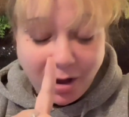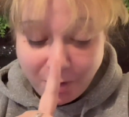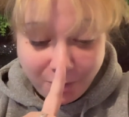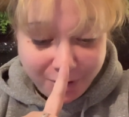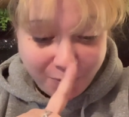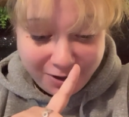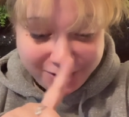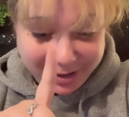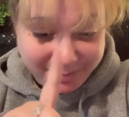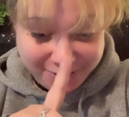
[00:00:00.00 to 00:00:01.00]
only
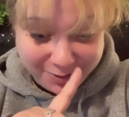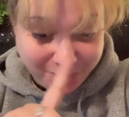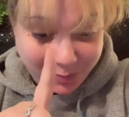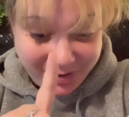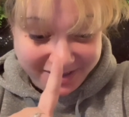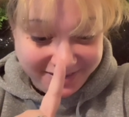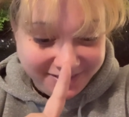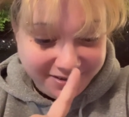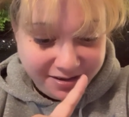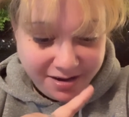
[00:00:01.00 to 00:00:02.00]
watched episode 1.
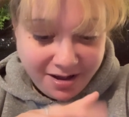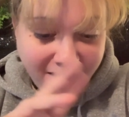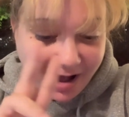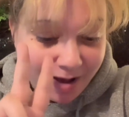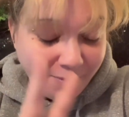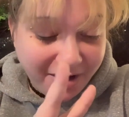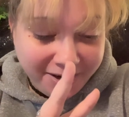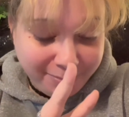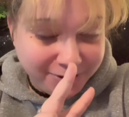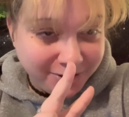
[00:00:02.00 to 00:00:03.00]
I'm on
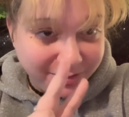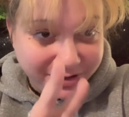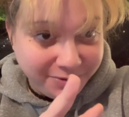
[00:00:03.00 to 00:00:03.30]
episode 2